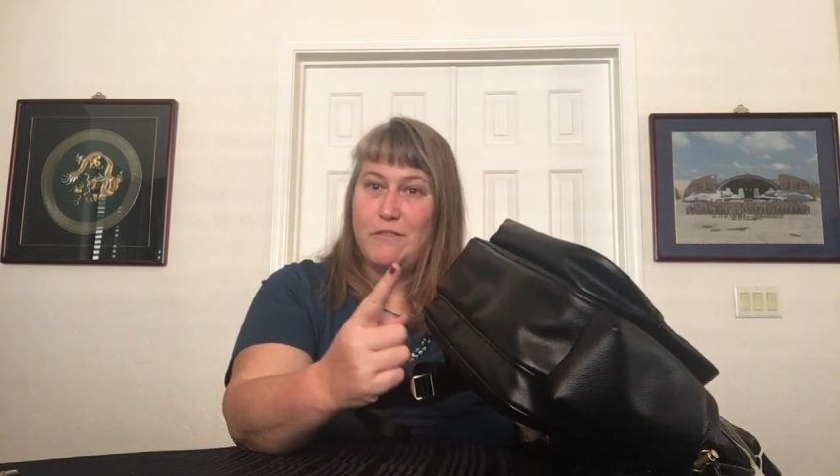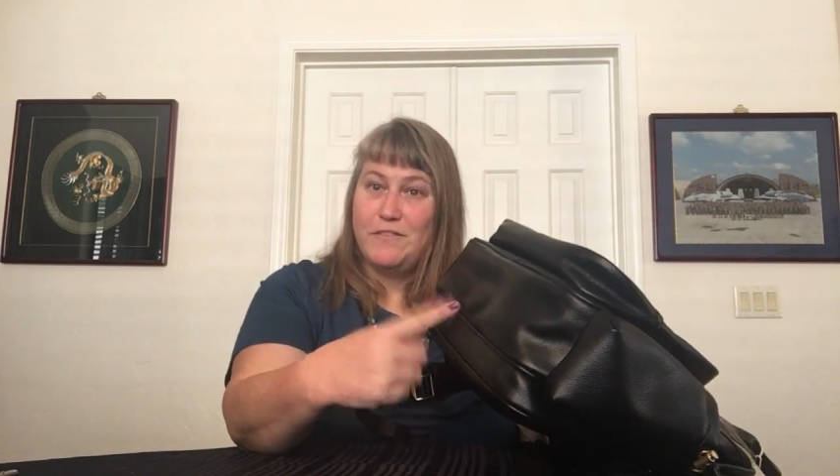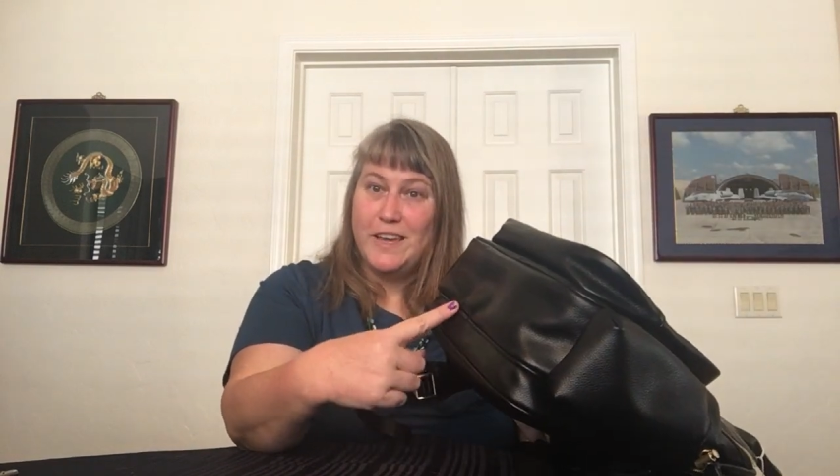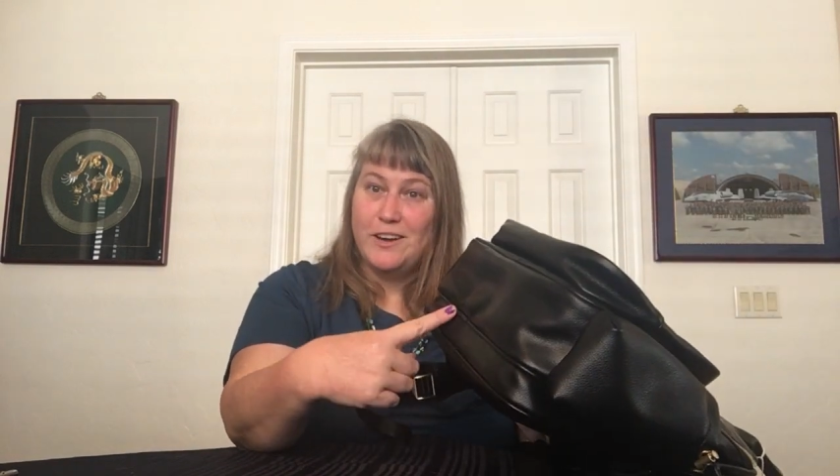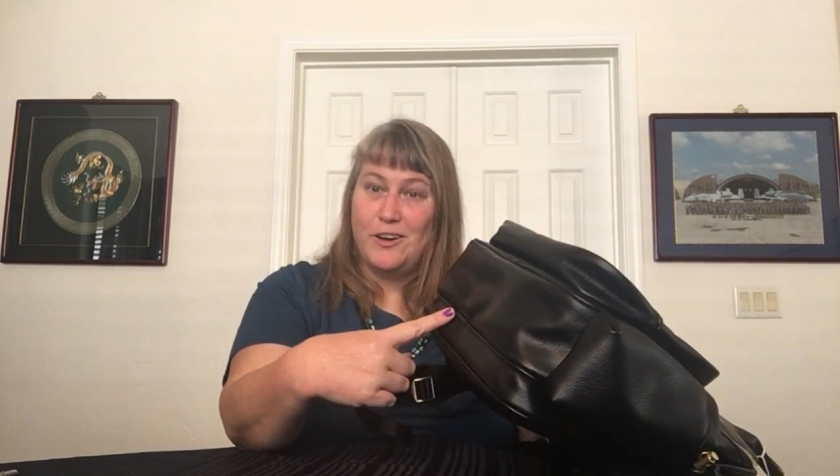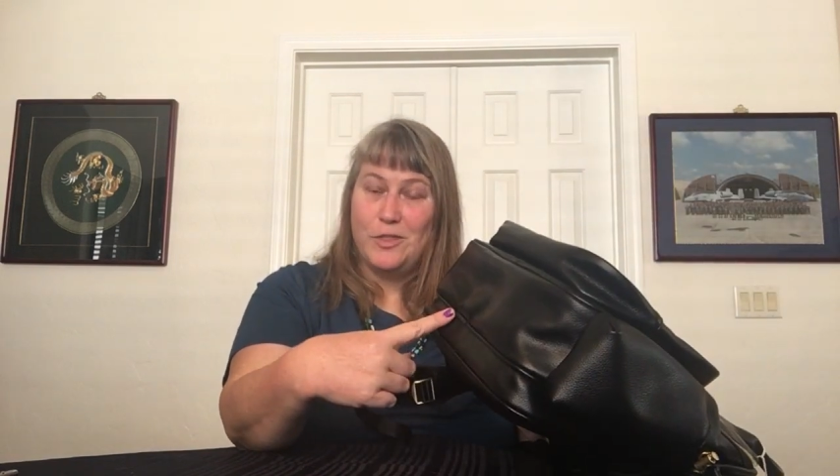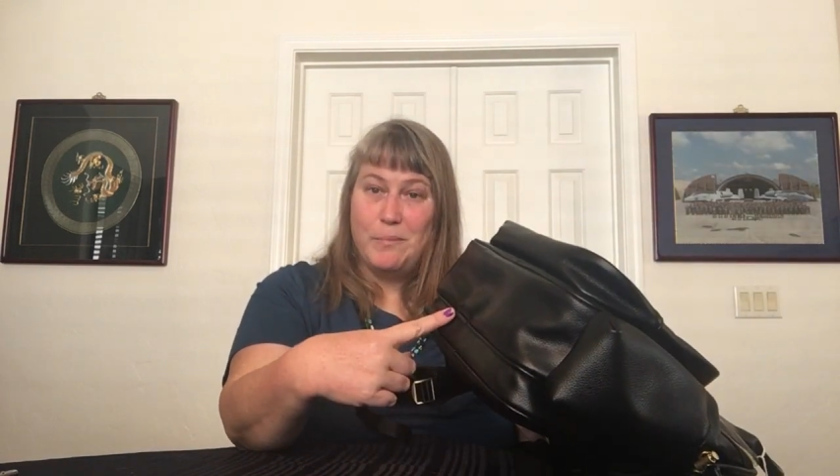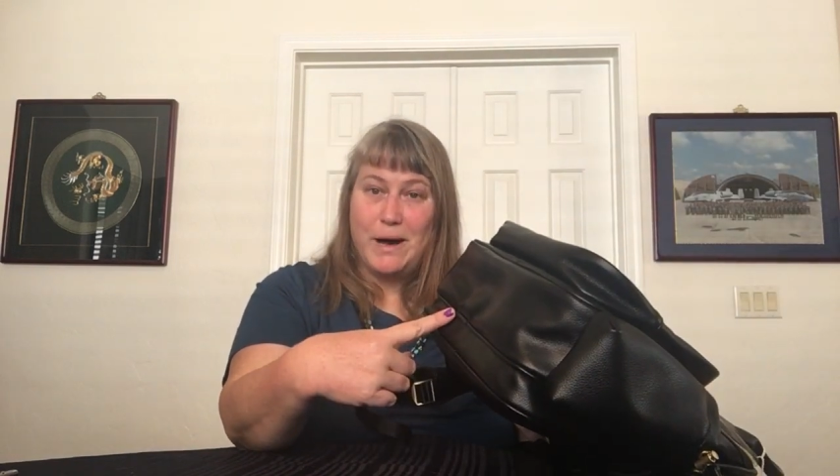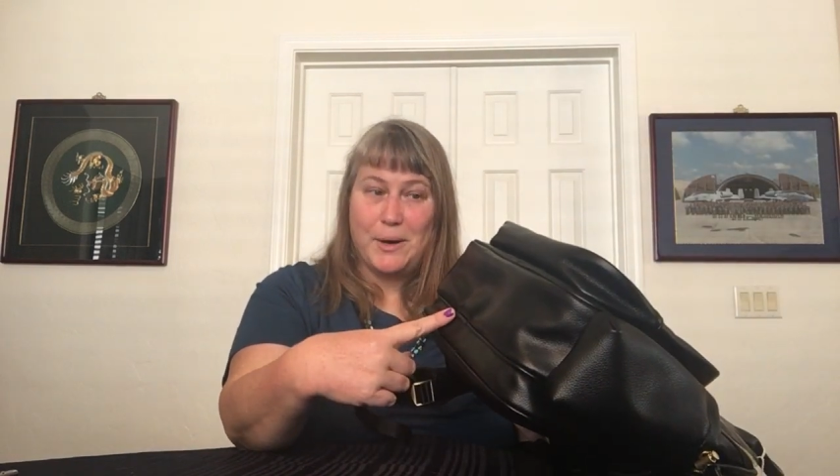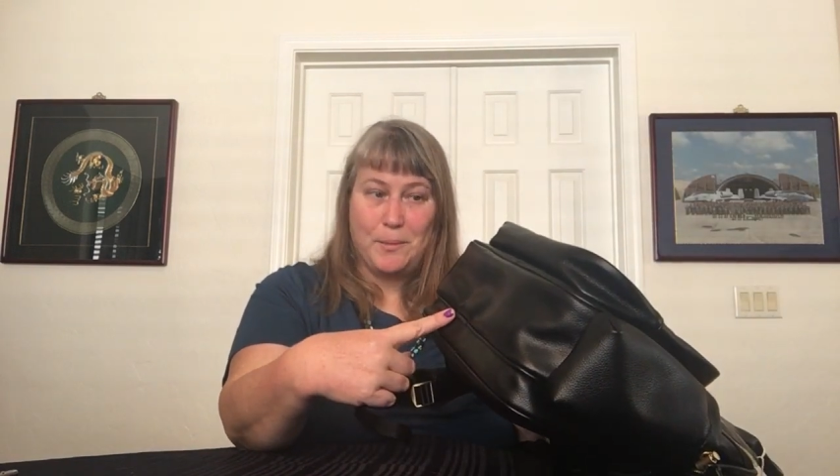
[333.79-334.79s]
feet on the
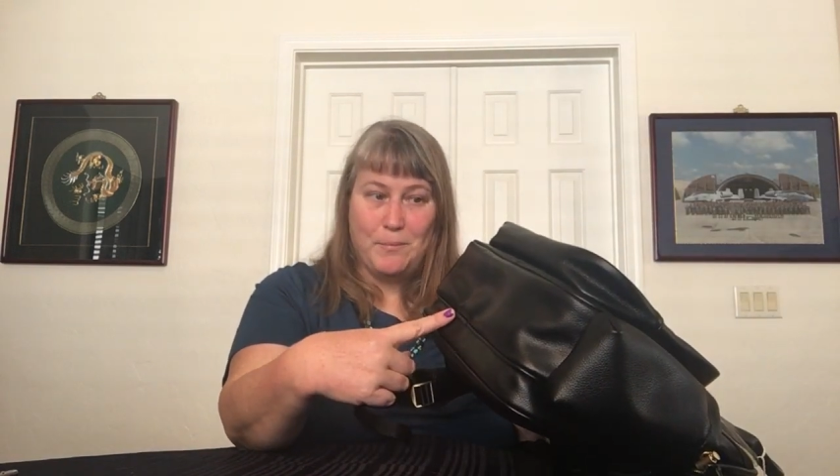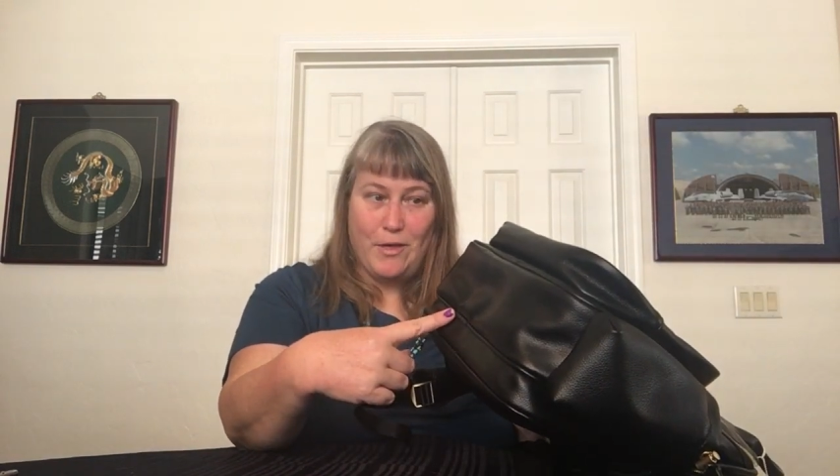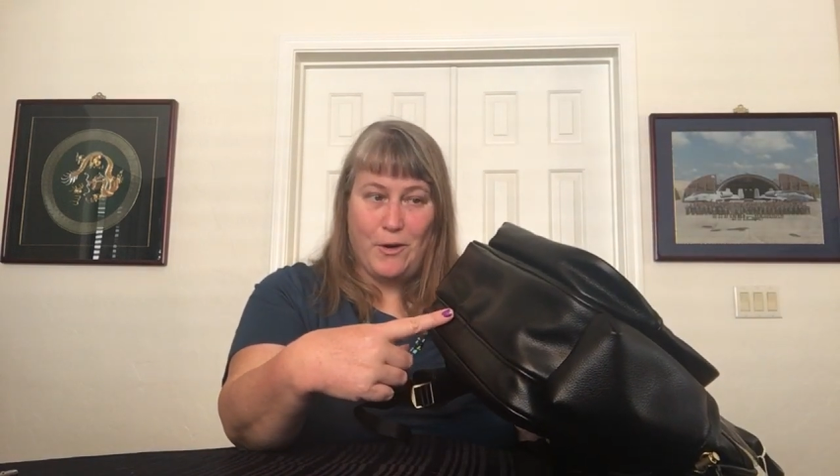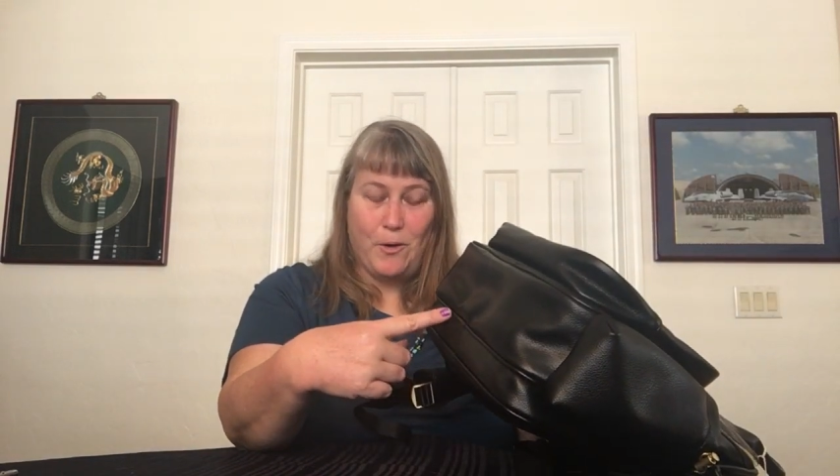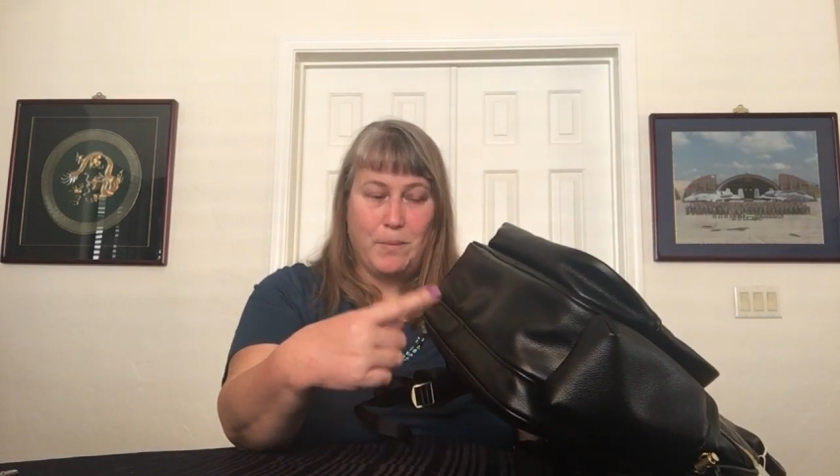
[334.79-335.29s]
bottom though,